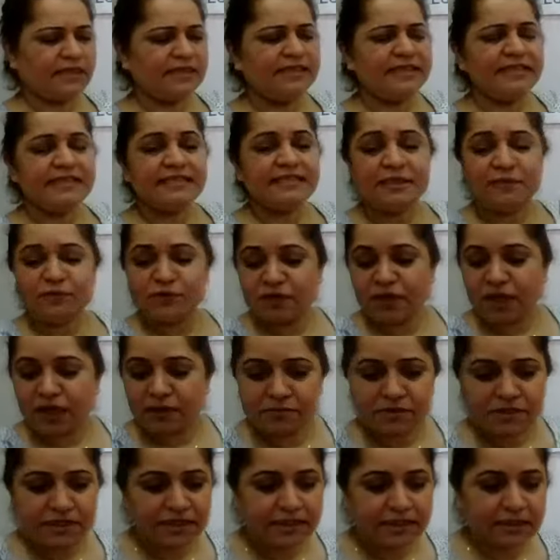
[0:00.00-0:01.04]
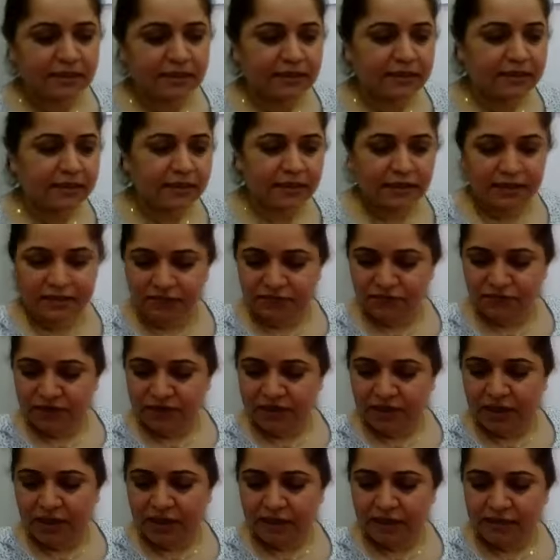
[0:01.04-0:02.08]
this even comes in a little
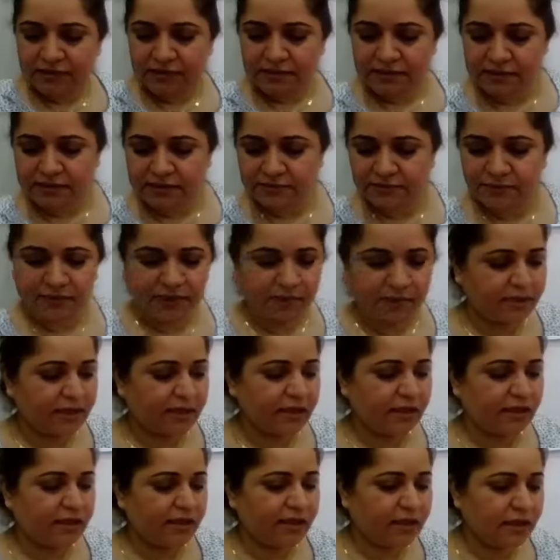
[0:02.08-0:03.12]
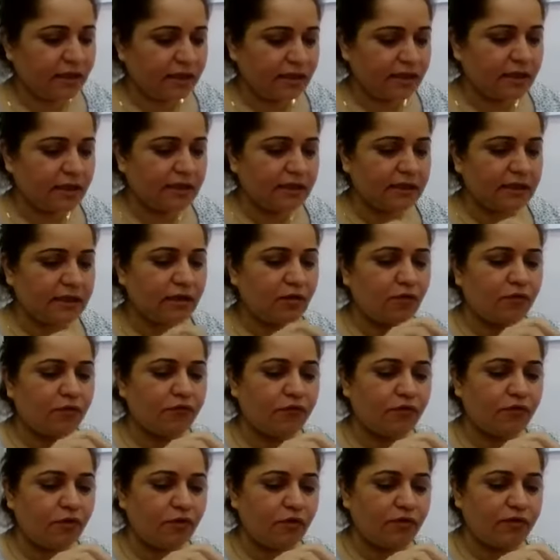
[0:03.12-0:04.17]
different colors, maybe a little, a little
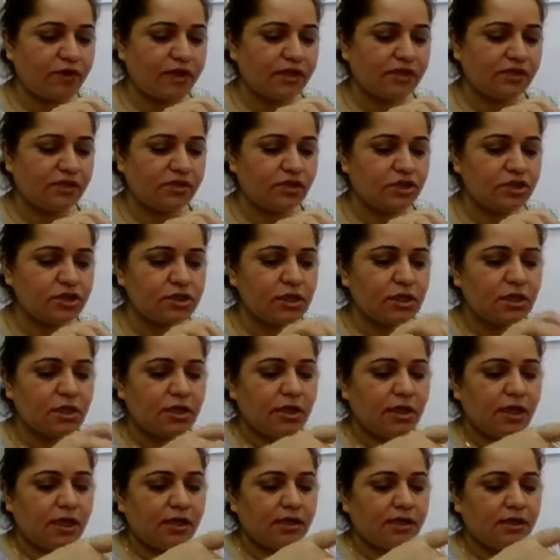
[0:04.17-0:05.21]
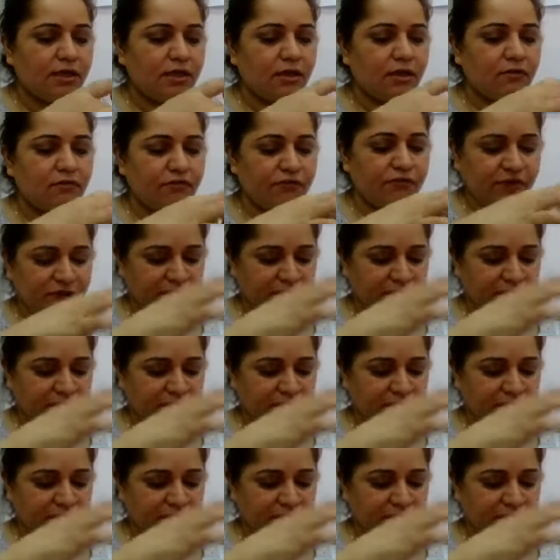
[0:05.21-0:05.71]
of orange, a little of